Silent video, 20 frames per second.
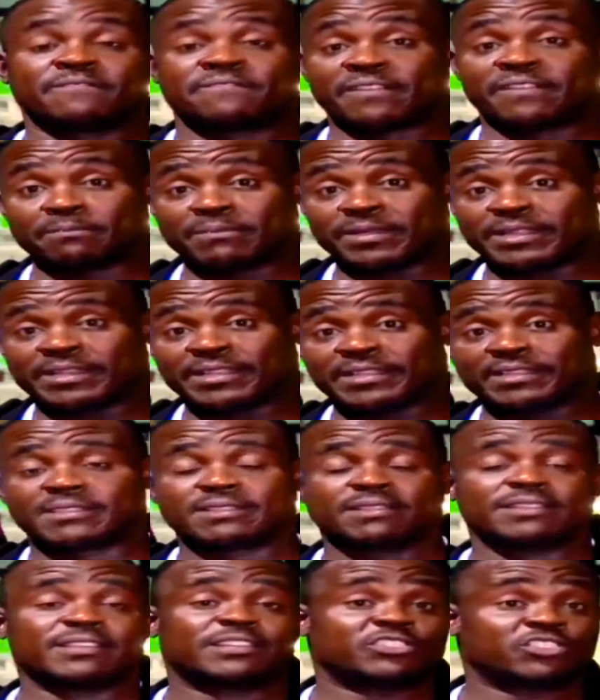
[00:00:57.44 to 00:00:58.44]
The
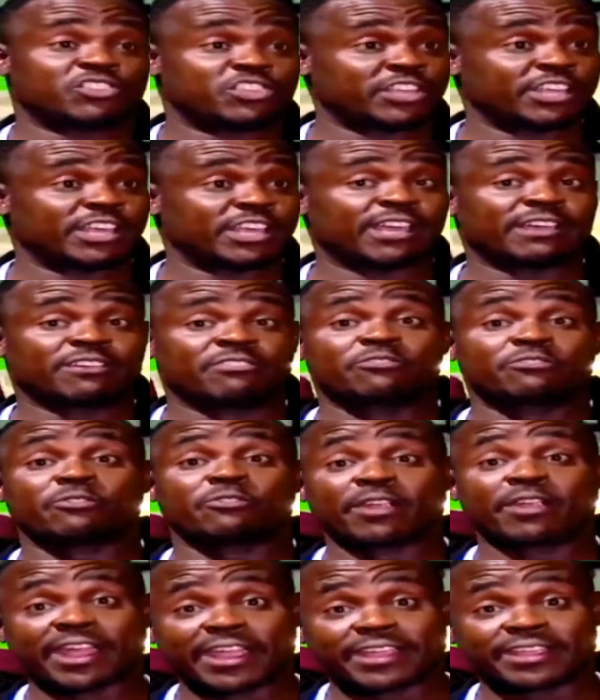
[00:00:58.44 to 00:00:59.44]
family is here
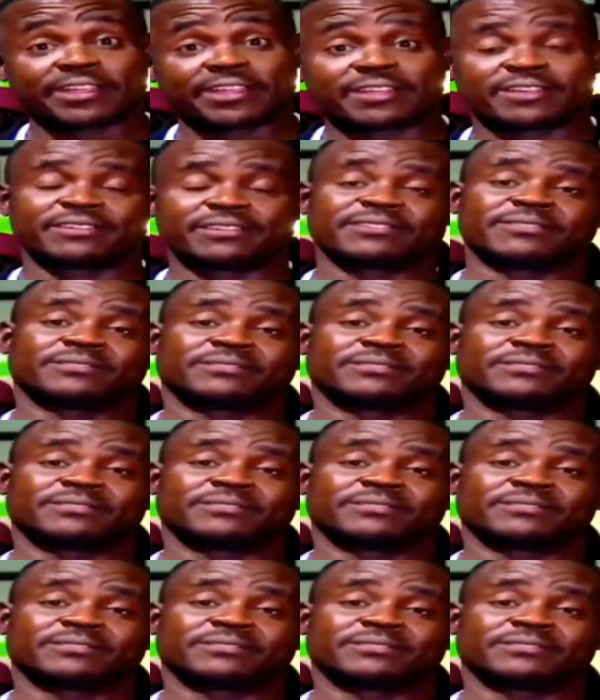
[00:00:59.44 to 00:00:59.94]
crying.